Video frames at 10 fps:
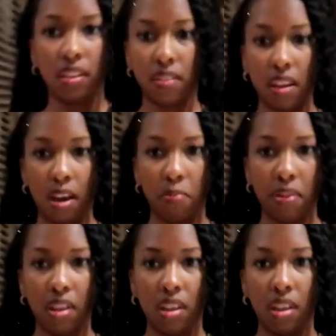this
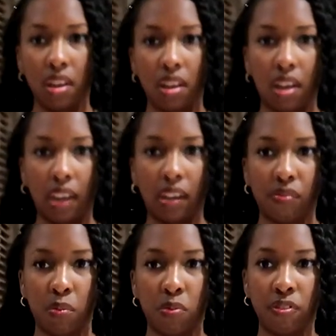top I
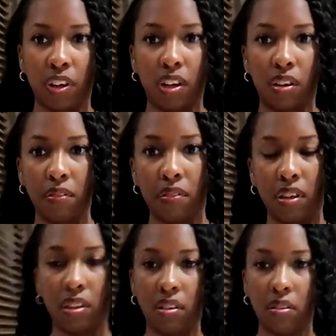got from Revolve.
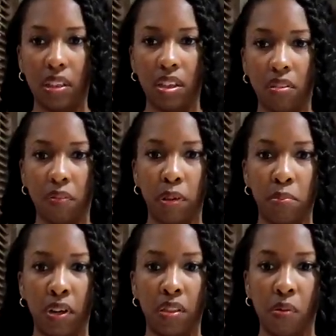I, I think it's
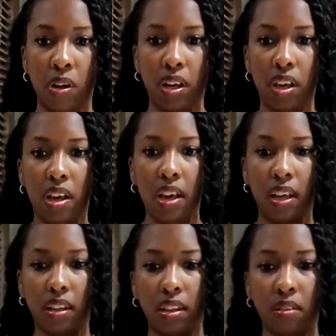right, by the way.
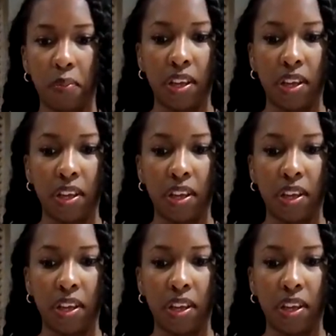And then these